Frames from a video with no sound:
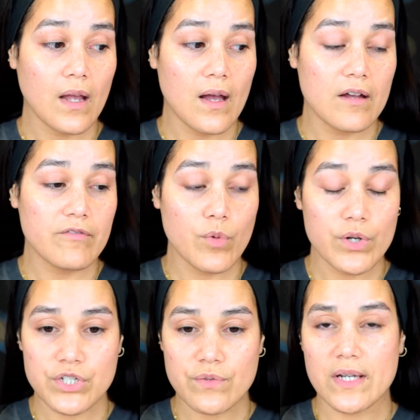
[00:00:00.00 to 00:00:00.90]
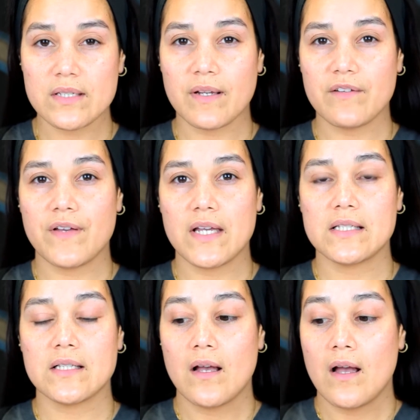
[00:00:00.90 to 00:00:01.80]
moisturized my
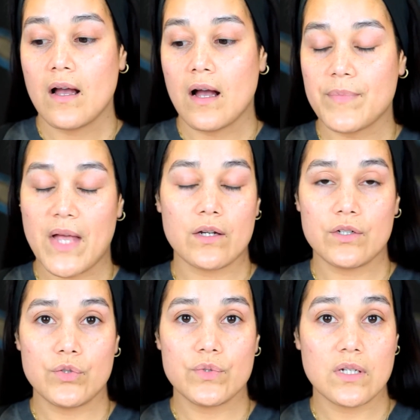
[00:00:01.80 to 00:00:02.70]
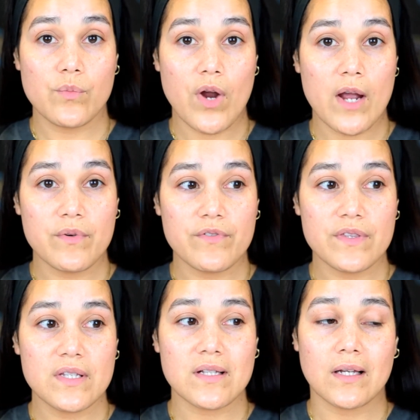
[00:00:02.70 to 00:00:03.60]
face. I'm not going to use any primer for
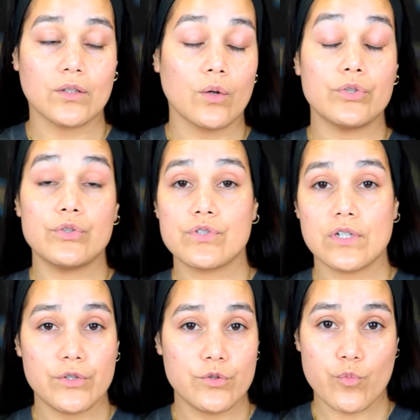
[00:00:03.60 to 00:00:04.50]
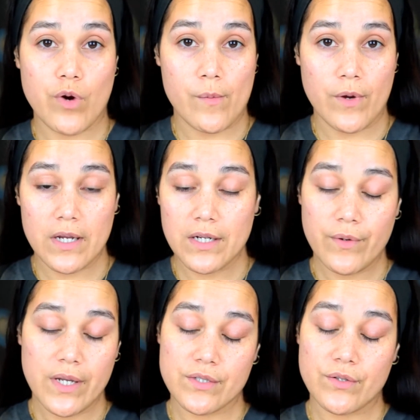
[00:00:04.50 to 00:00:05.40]
this. I don't usually use primer
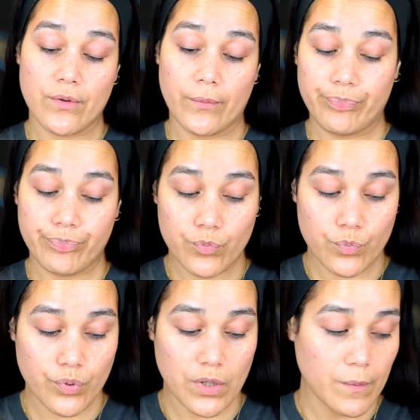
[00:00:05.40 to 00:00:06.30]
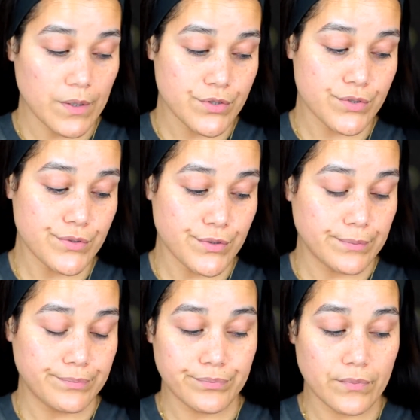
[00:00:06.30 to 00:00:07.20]
anyway, so pretty much, you know,
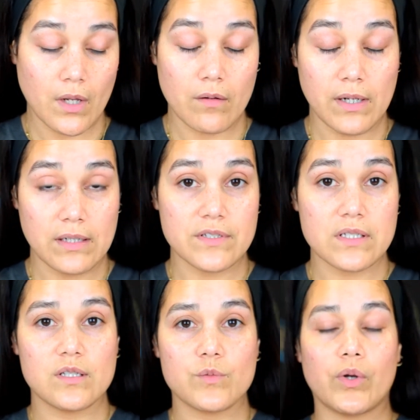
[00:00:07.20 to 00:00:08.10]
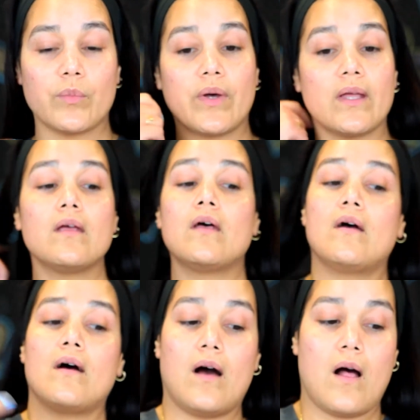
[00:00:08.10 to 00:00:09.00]
irrelevant to this point. But
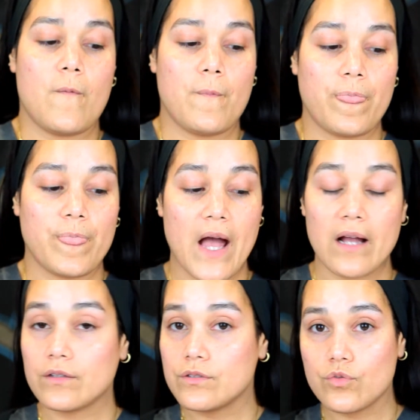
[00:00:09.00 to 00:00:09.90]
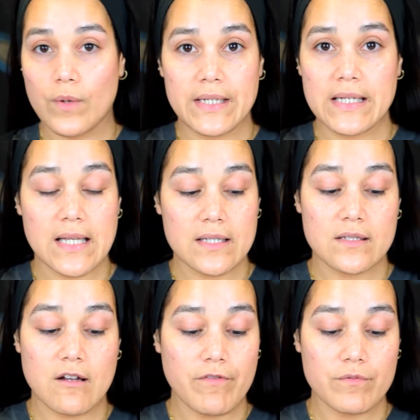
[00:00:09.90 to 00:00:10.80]
not going to do any of that
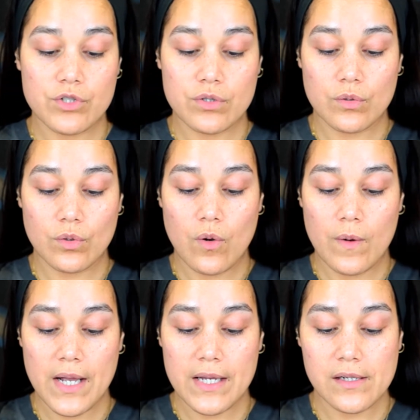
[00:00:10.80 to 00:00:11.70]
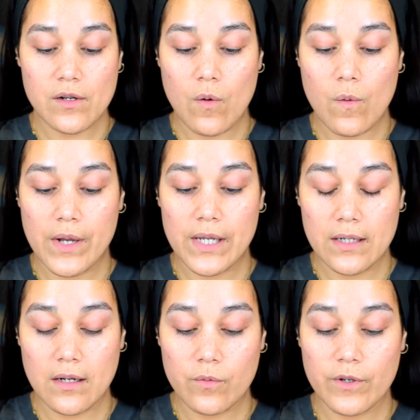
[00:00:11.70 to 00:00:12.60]
stuff. I'm just going to go ahead and go
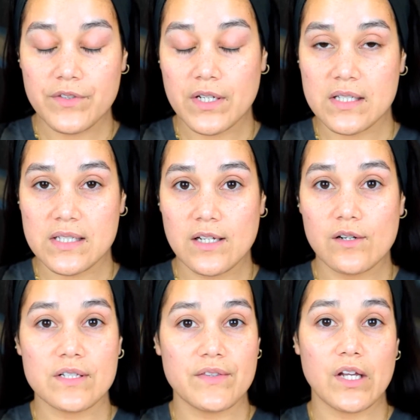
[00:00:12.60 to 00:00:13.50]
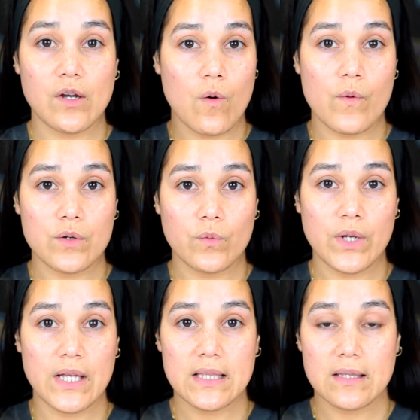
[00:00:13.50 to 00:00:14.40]
in with the concealers and then go in
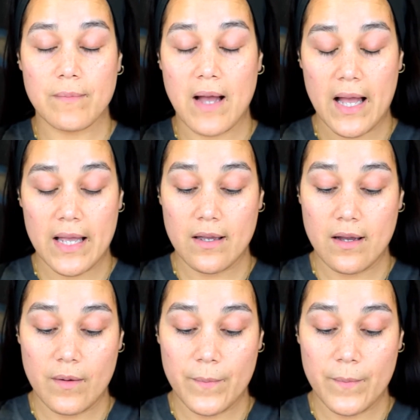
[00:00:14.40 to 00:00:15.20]
with my